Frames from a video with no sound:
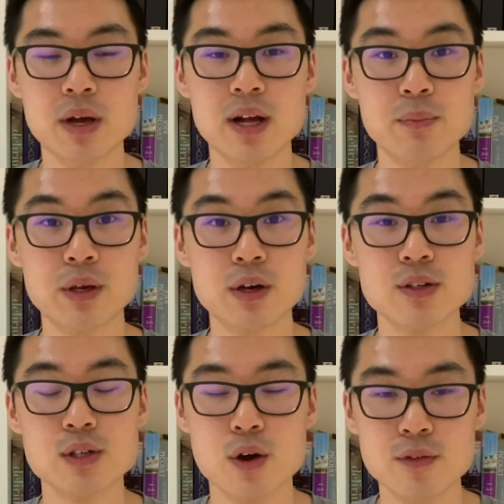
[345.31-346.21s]
because
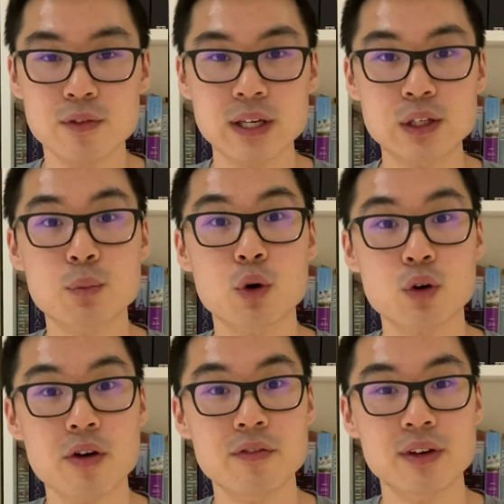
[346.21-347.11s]
hopefully you're more
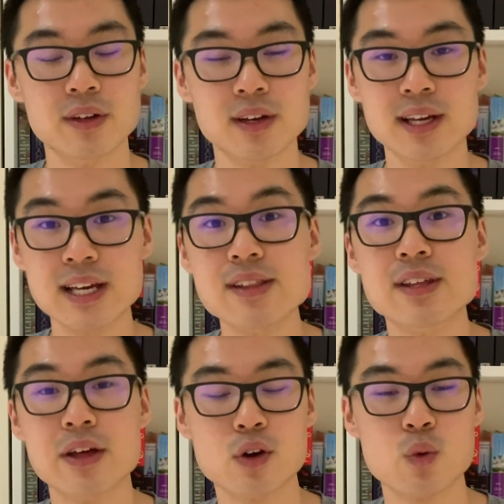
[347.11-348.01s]
confident in the
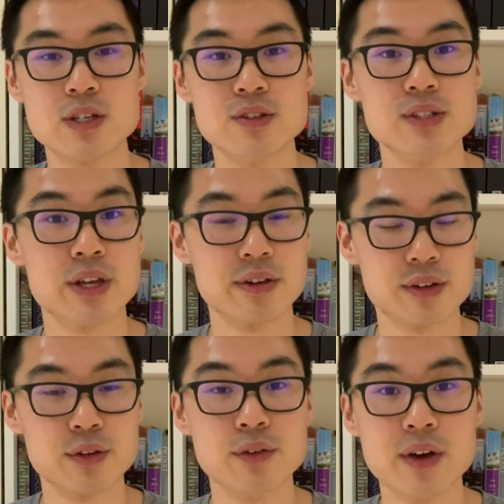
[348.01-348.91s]
other questions that
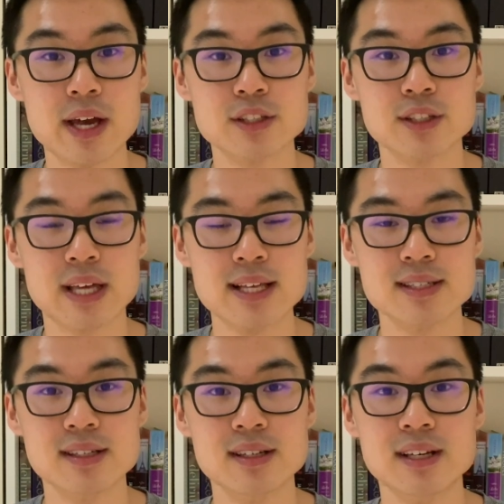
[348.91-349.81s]
you've actually answered.